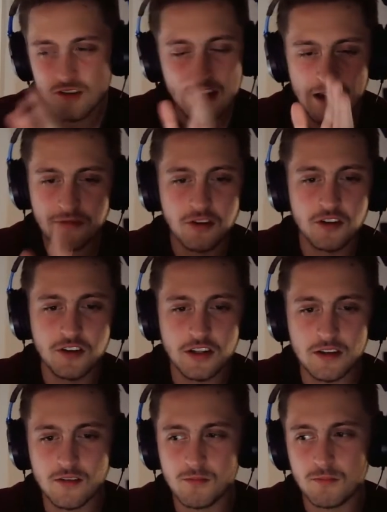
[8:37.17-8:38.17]

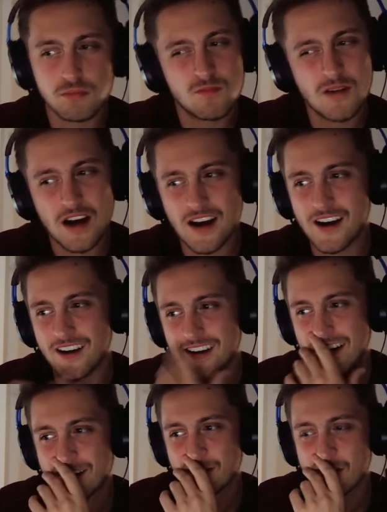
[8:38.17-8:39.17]
definitely,
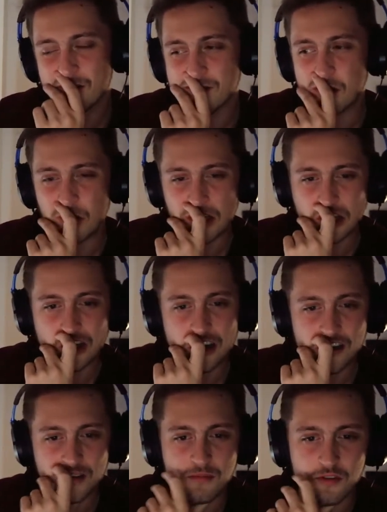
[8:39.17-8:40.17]
I don't know if I want to
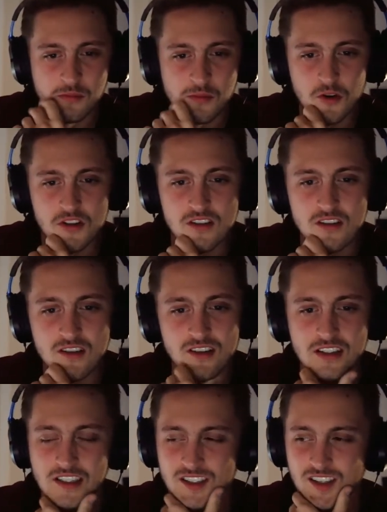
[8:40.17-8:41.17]
call it the most
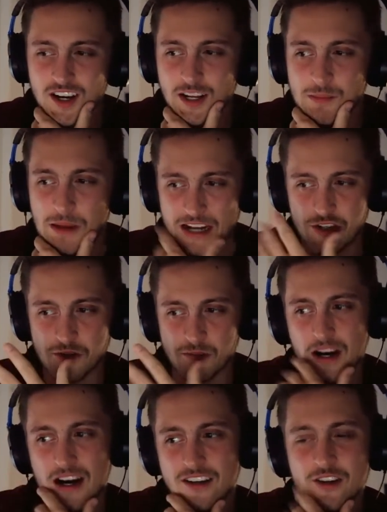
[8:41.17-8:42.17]
exciting matchup.
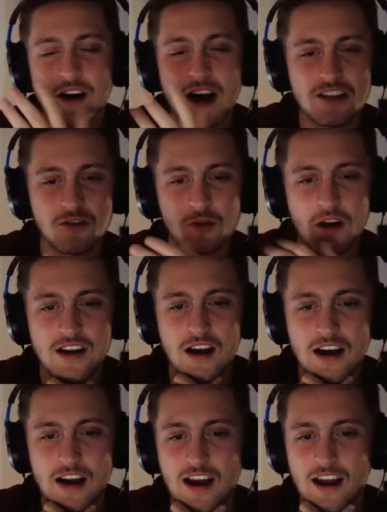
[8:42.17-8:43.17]
As of right
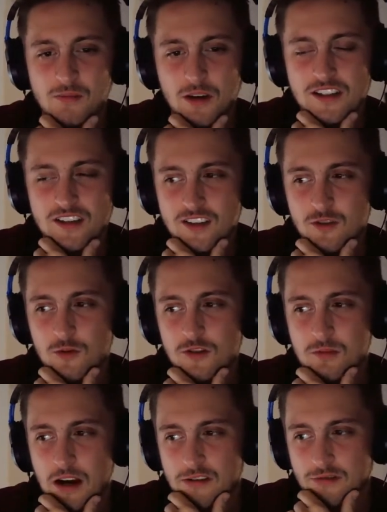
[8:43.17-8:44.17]
now, I might say this
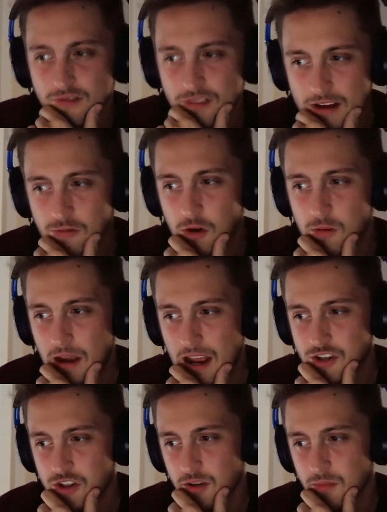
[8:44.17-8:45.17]
was my favorite
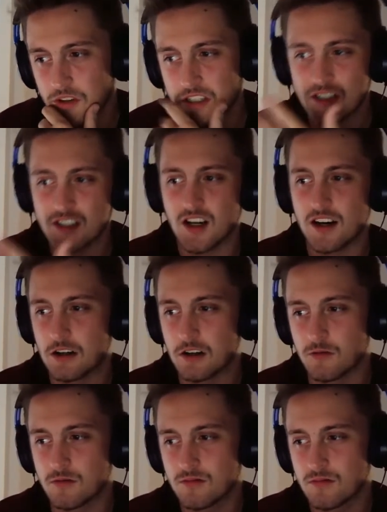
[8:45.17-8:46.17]
matchup the
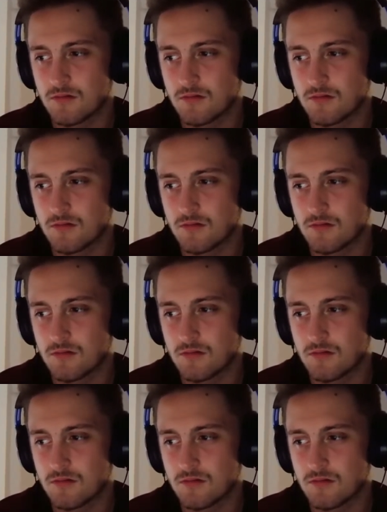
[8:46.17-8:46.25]
entire